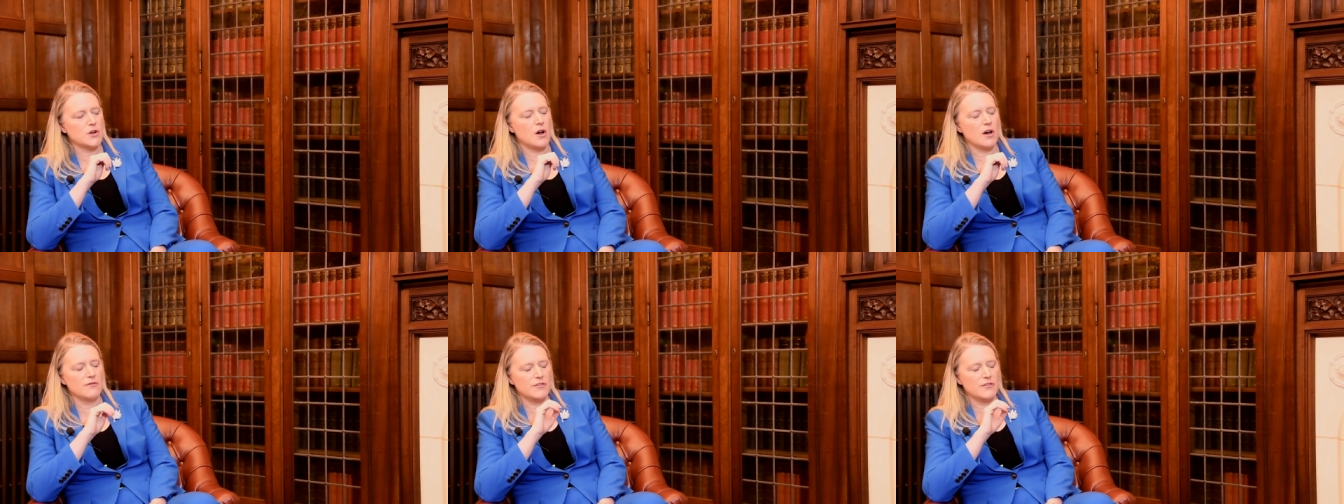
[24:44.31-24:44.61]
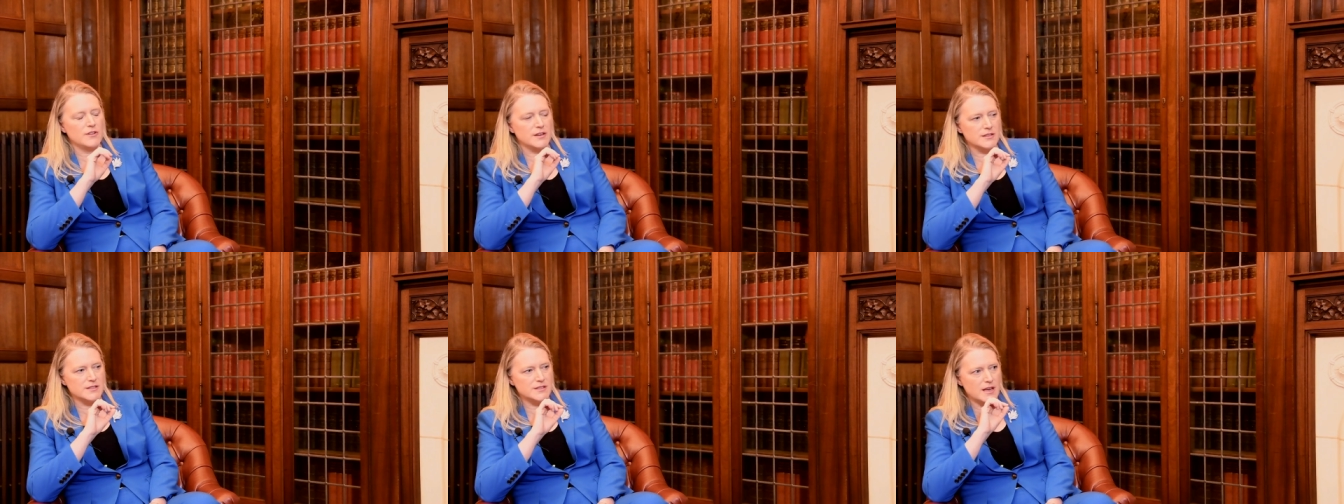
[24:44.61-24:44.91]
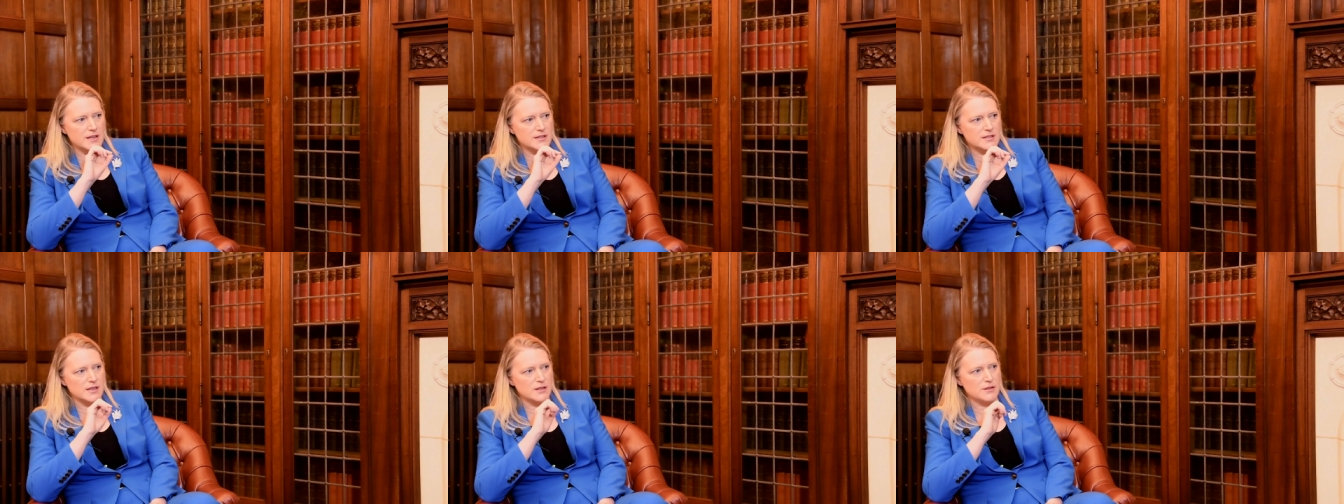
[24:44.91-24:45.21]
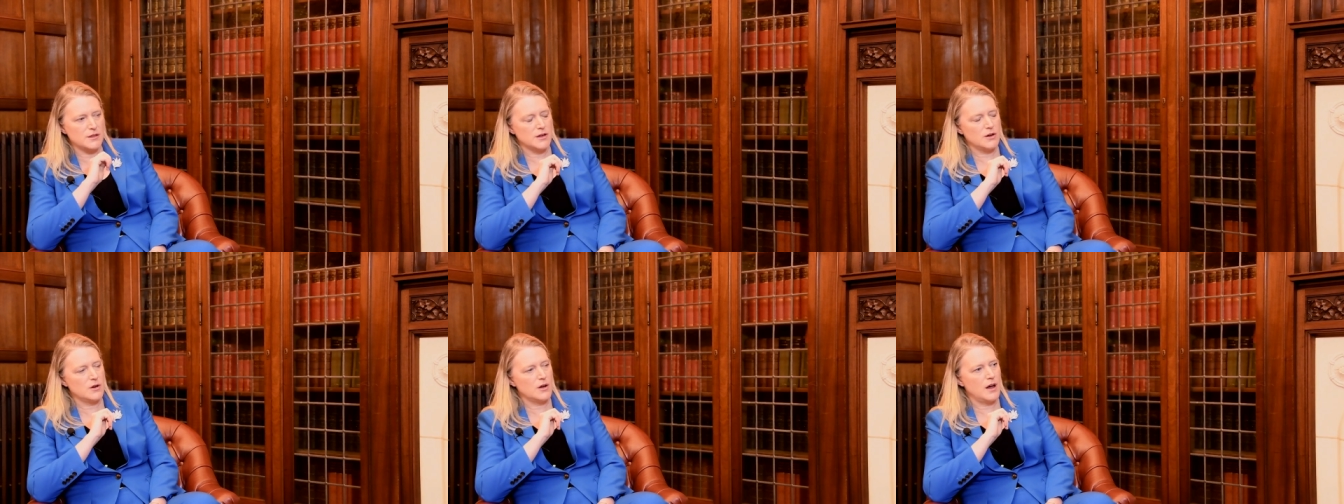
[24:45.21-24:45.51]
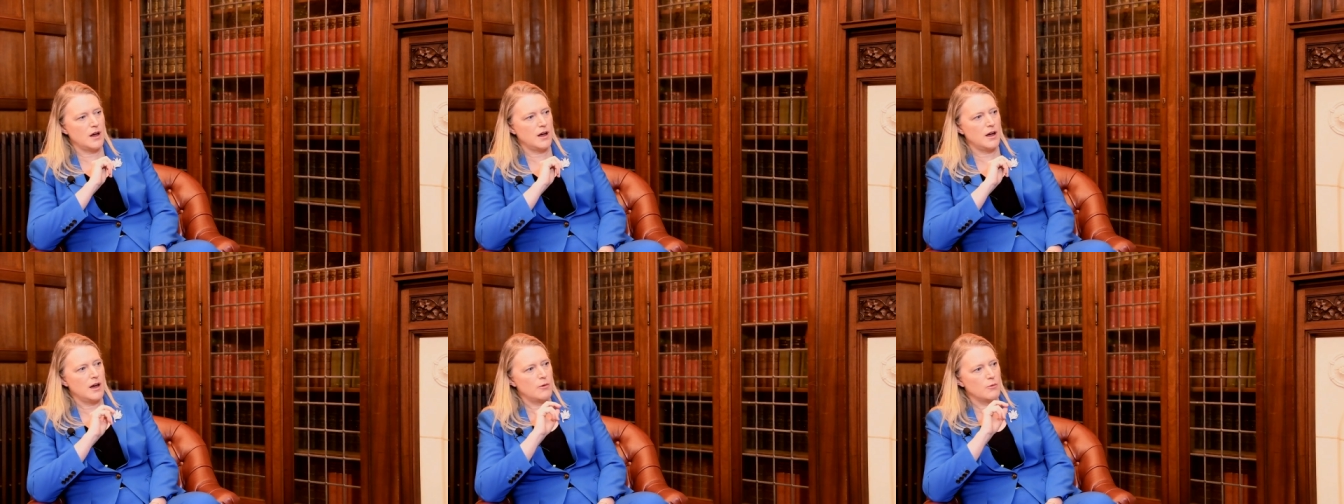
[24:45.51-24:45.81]
confidence. That's, I think,
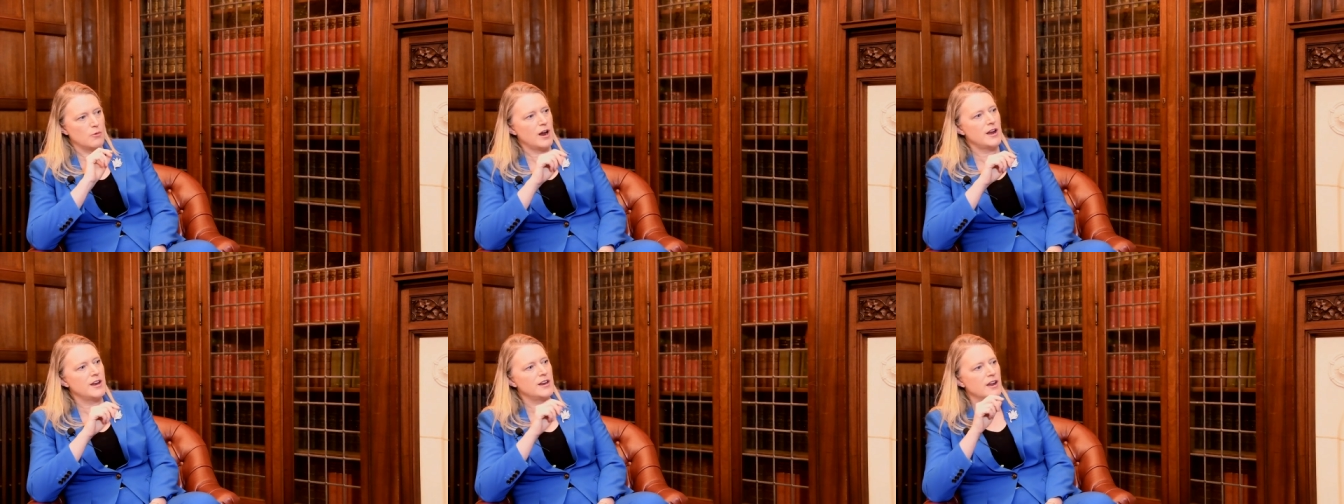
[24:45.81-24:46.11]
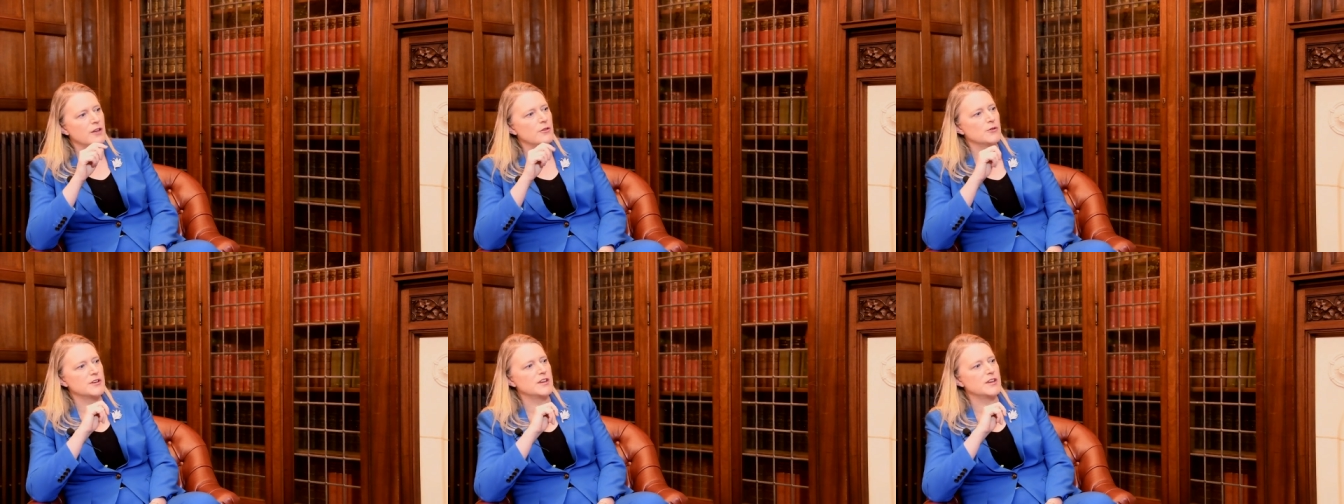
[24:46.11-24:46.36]
uh, we're at another